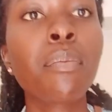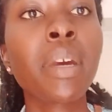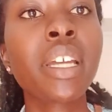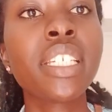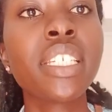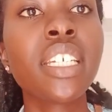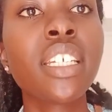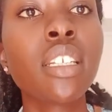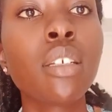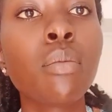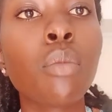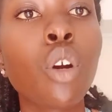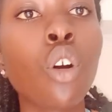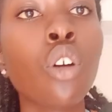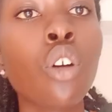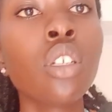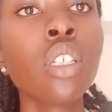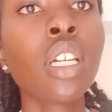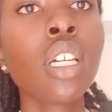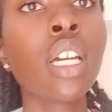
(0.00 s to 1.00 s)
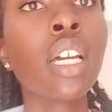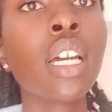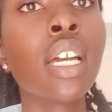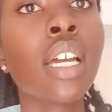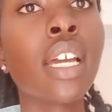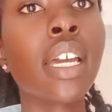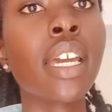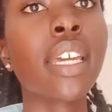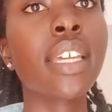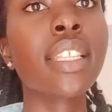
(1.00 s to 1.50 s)
my denim on.
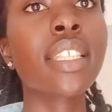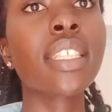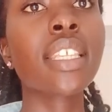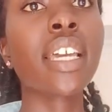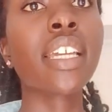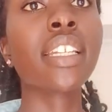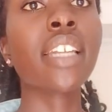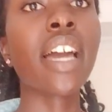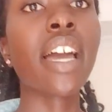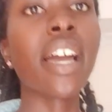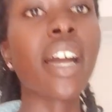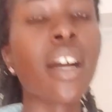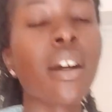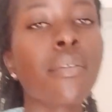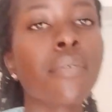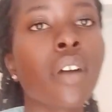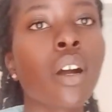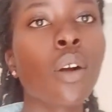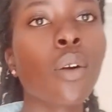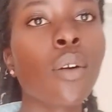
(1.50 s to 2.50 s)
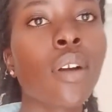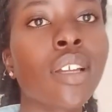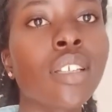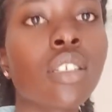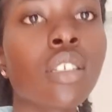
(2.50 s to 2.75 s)
Inside, I have a white